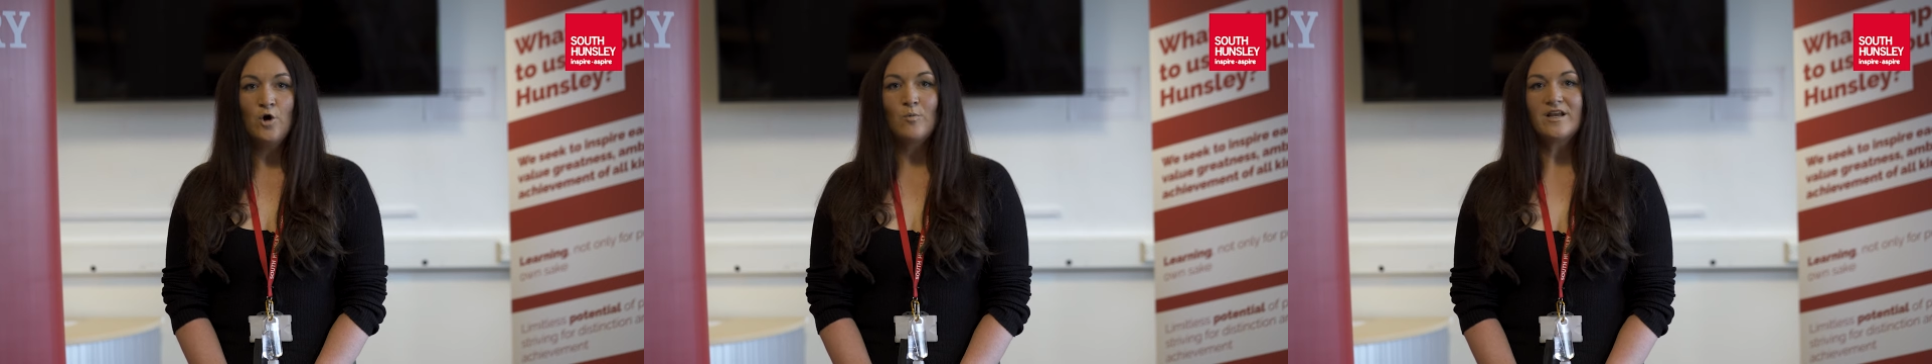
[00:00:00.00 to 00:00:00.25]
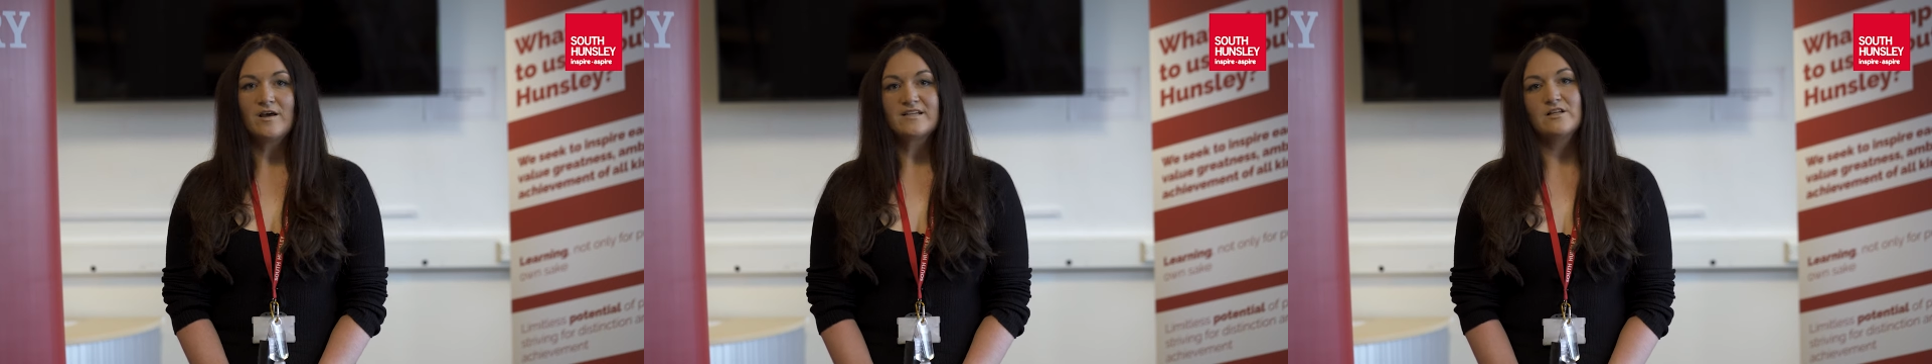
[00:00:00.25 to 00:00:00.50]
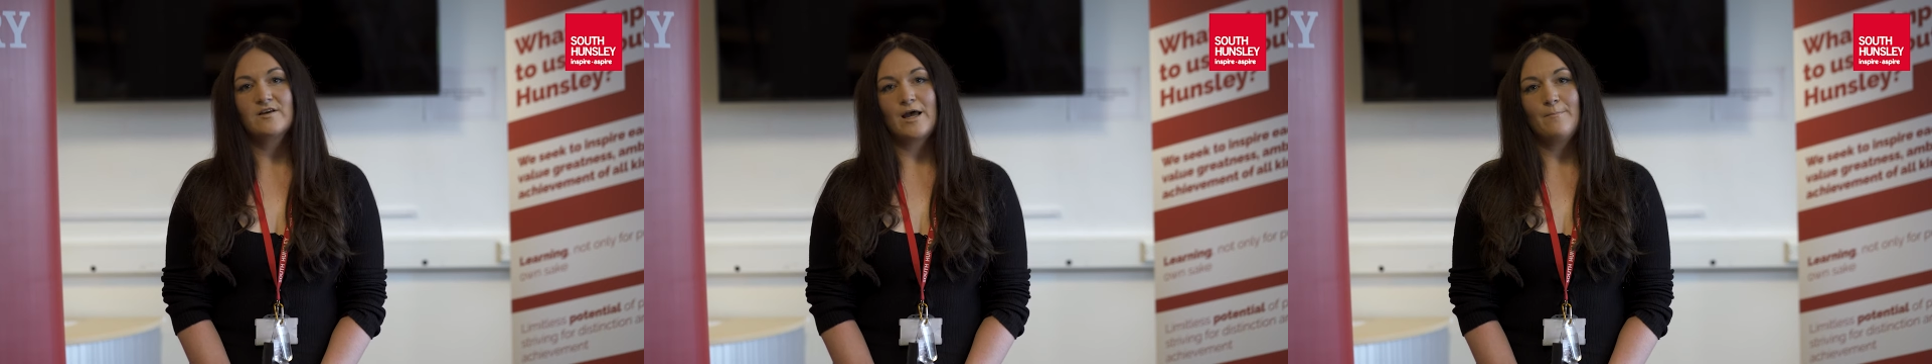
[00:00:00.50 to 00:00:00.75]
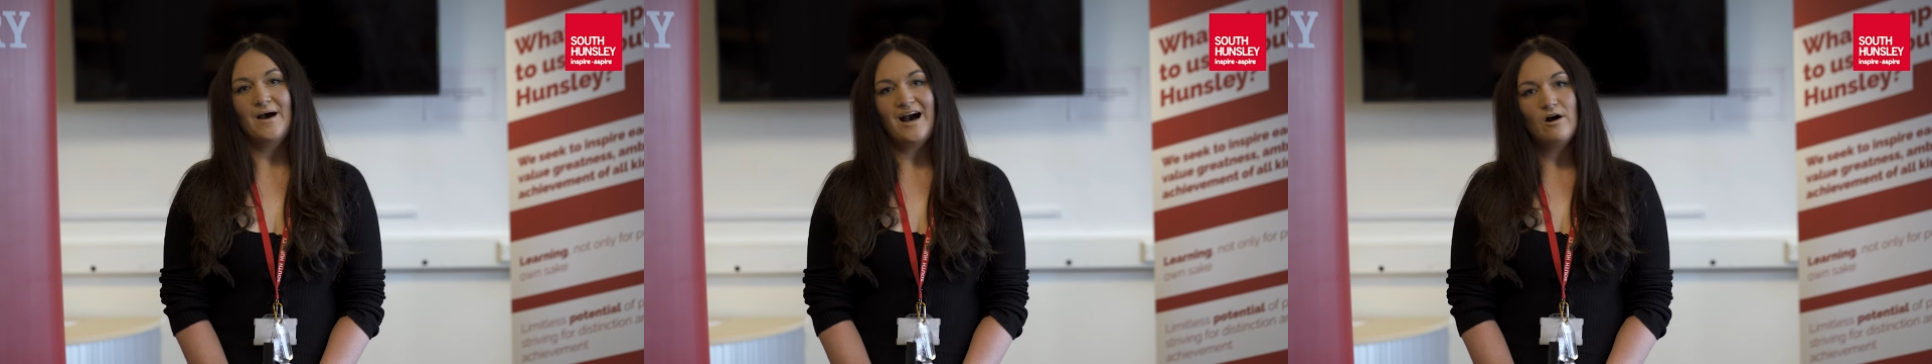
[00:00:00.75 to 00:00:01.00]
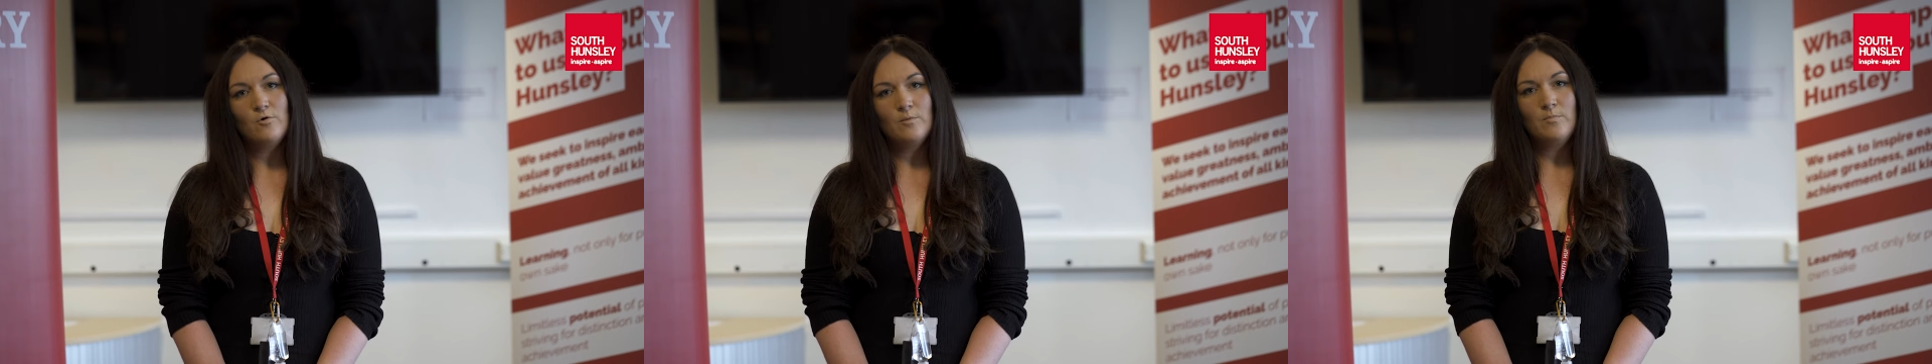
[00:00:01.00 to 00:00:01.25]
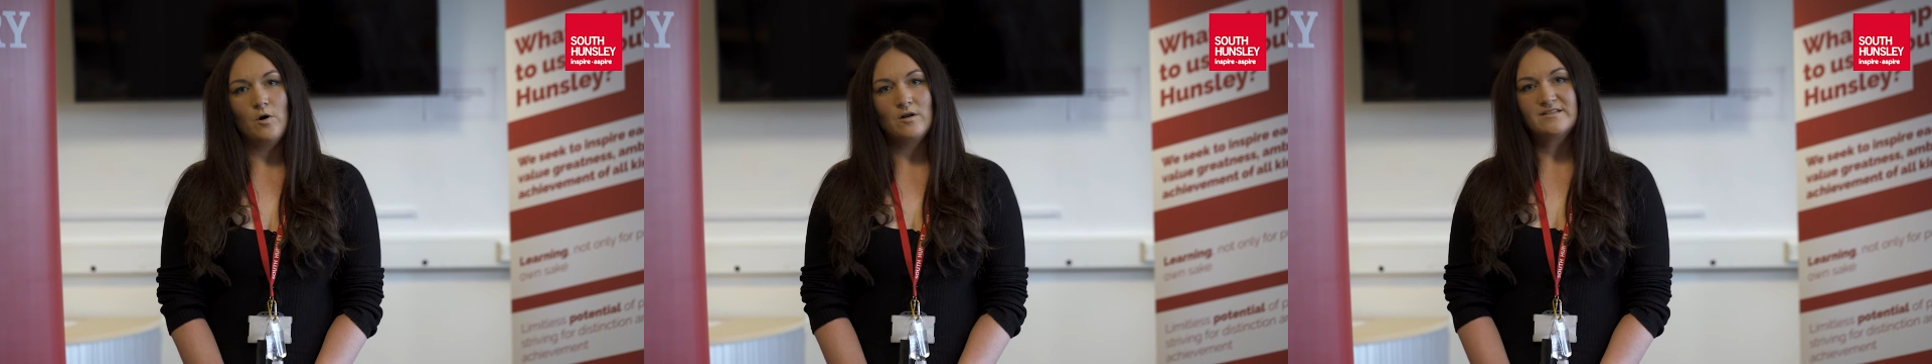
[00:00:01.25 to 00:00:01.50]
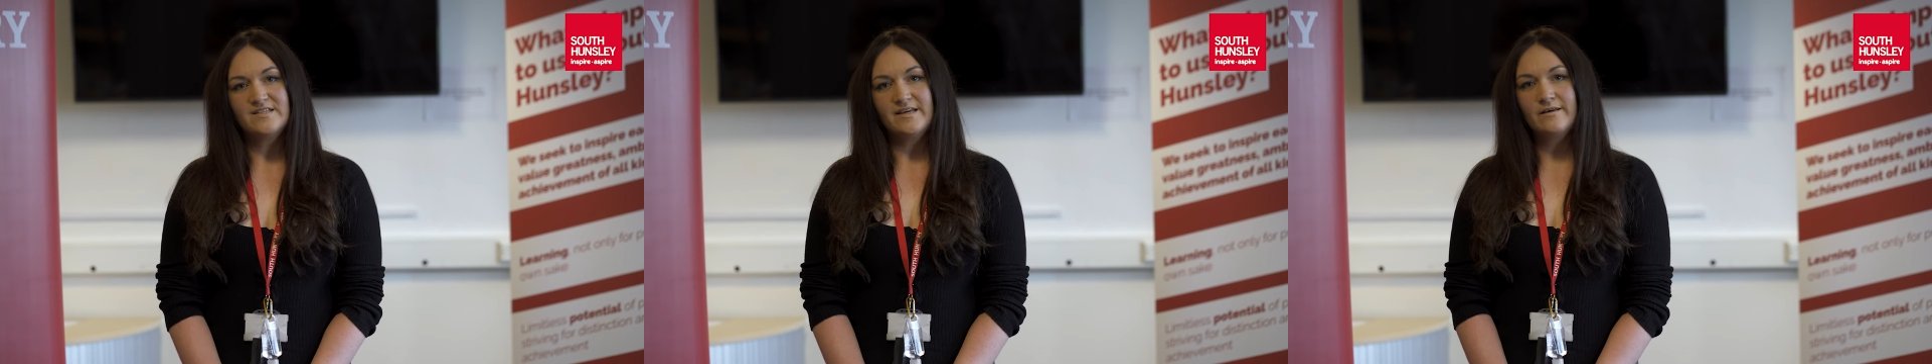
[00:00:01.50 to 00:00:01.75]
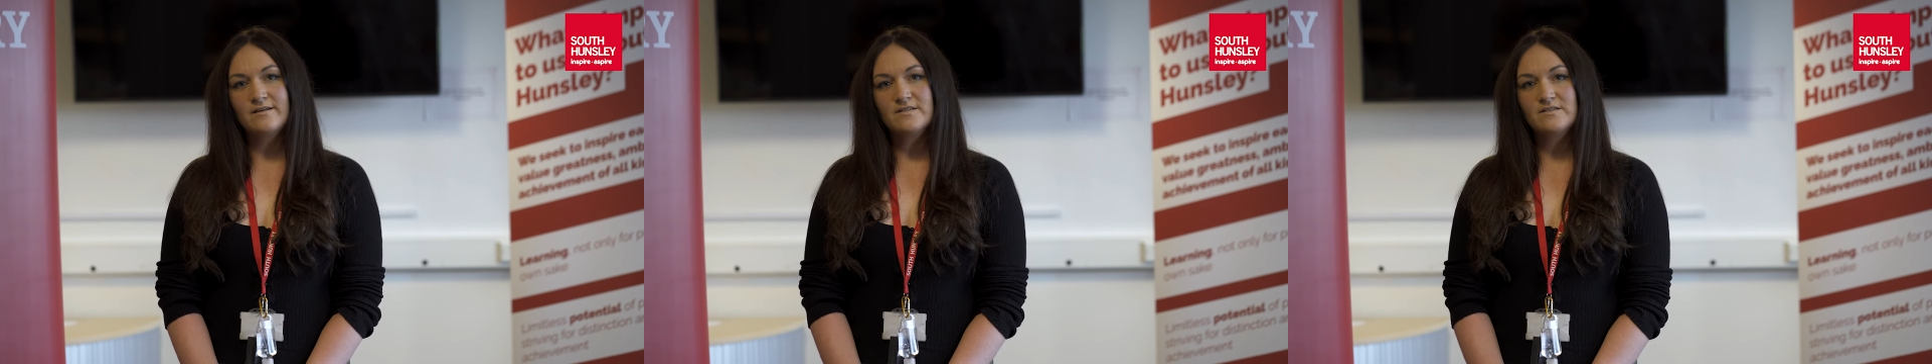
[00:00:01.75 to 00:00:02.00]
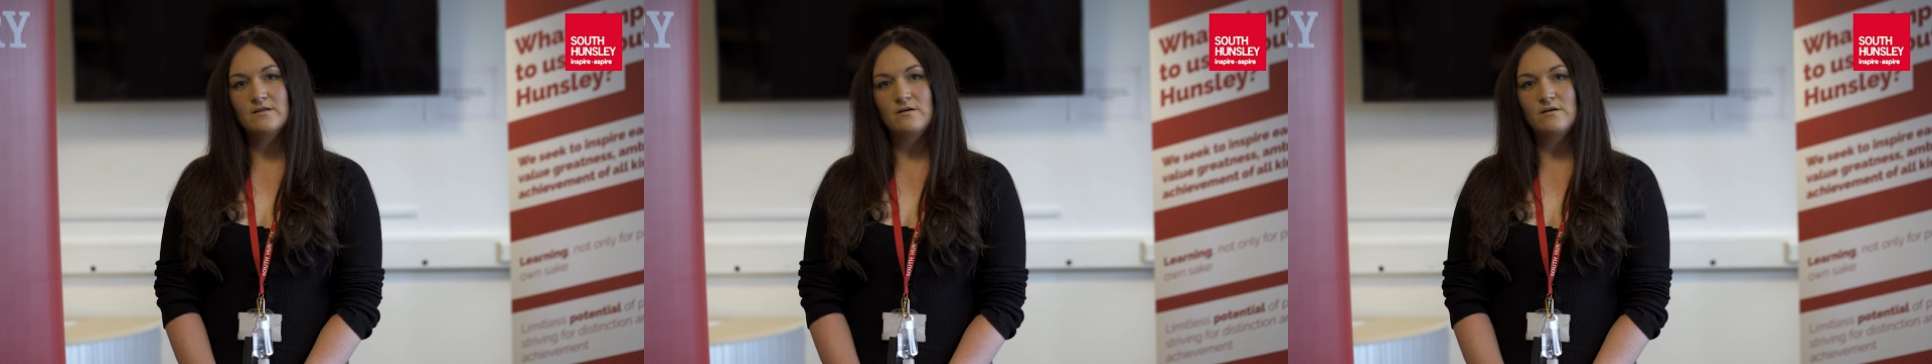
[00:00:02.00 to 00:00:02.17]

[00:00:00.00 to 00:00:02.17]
We like to look at power and politics,